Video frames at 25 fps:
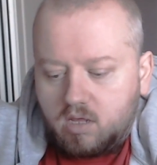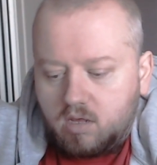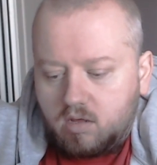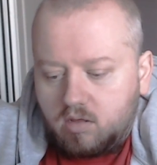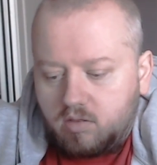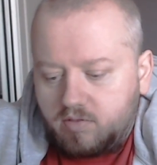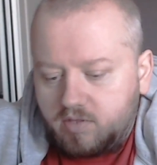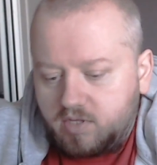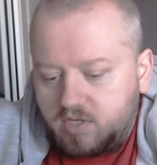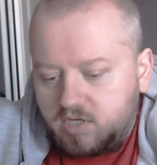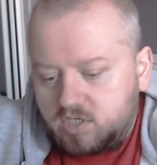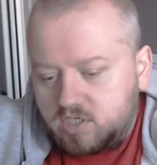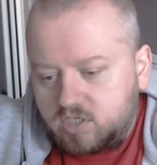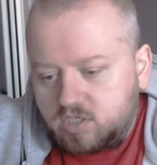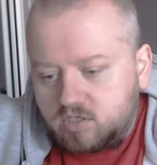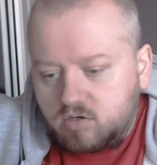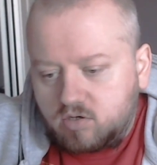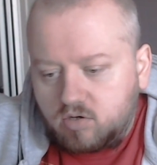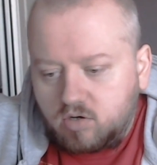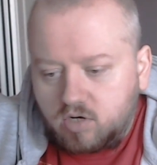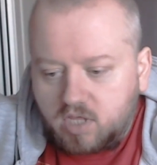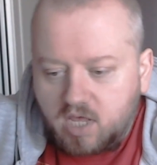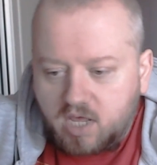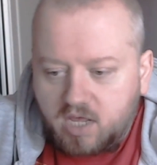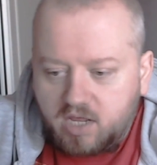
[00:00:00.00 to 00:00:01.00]
This
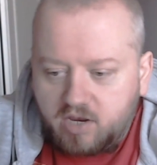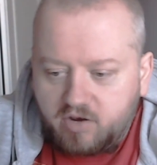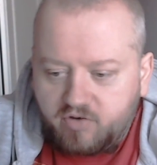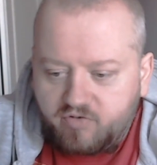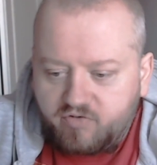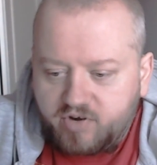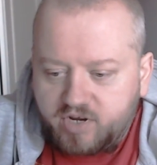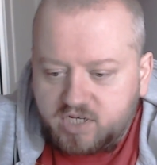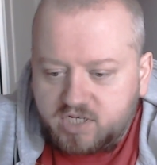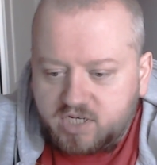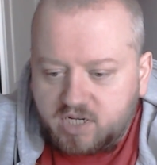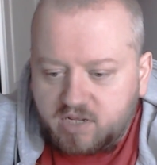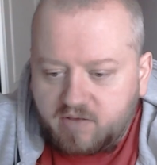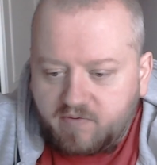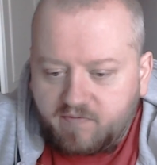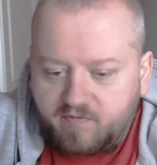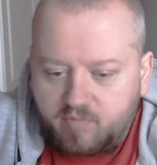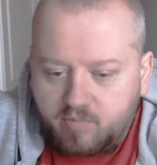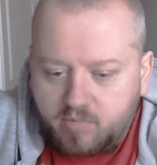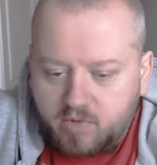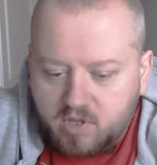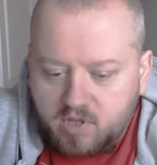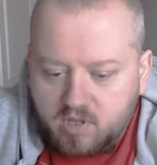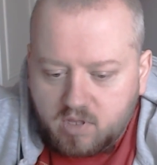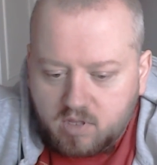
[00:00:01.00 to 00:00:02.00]
could get interesting
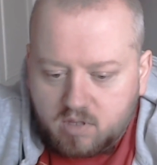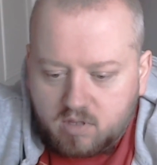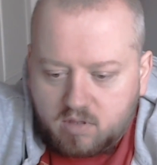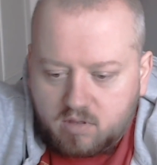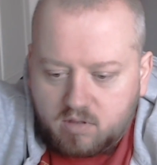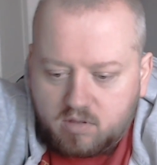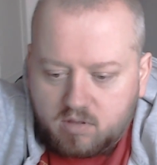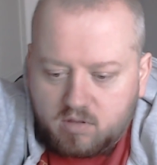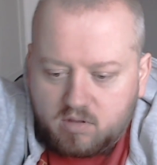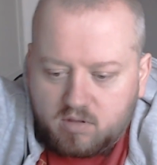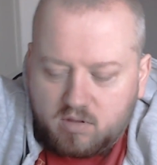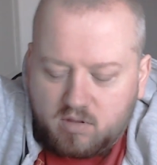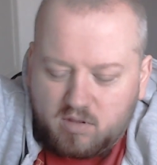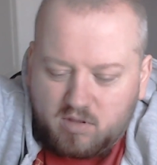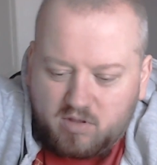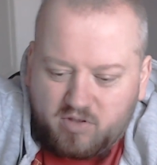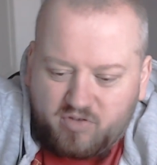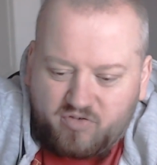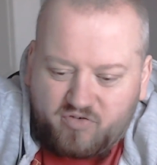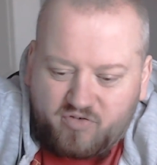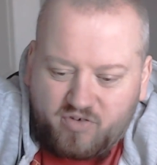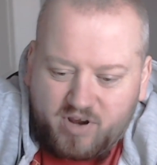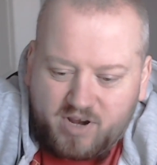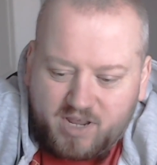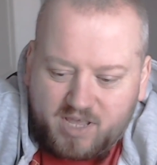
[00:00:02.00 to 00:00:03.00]
for me. I'm
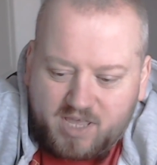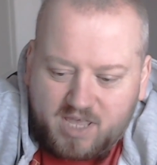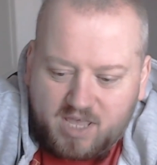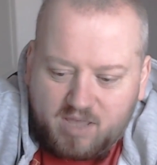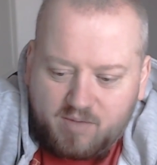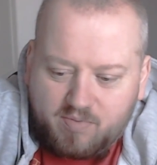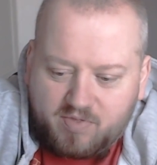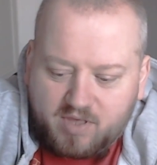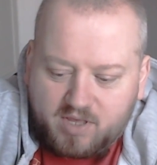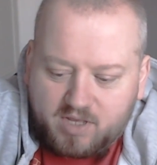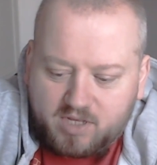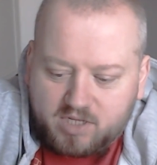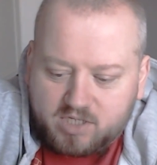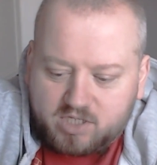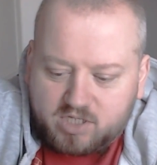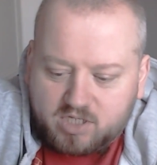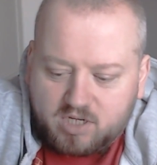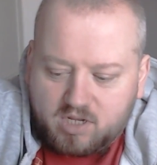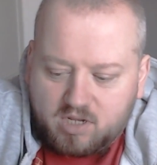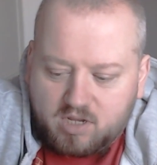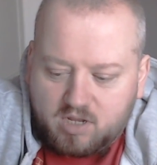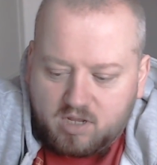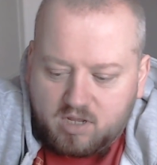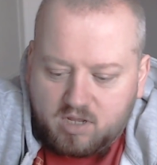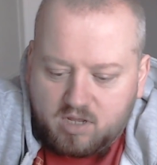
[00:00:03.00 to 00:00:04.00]
trying to keep things
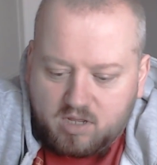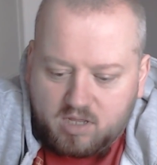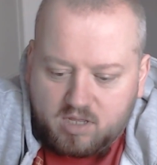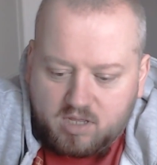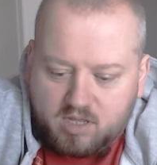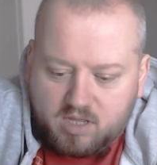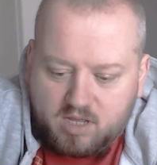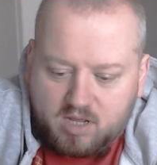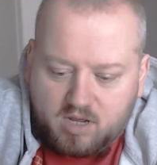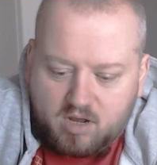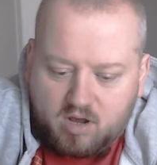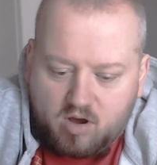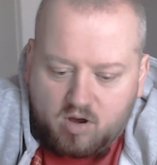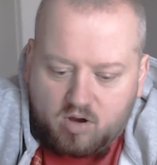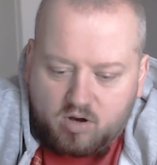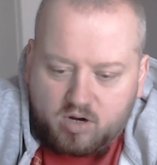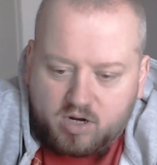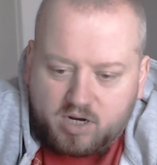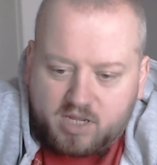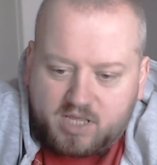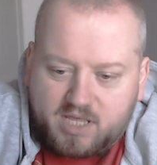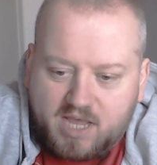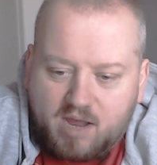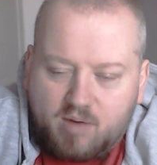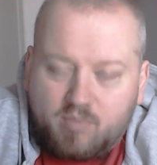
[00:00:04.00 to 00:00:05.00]

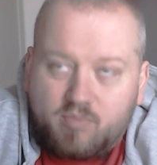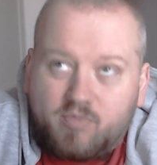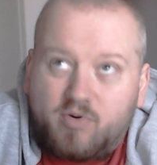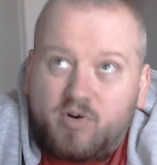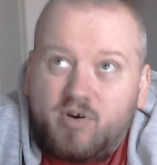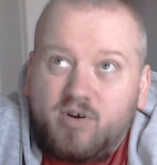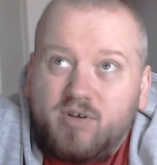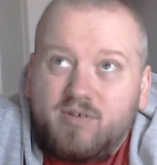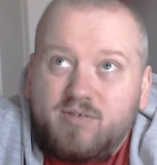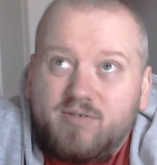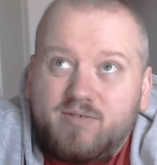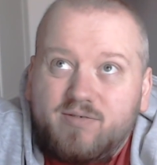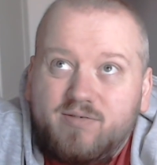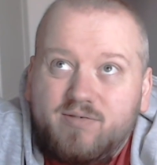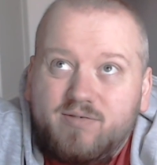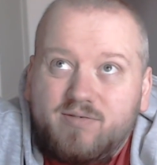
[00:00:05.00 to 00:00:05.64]
on camera,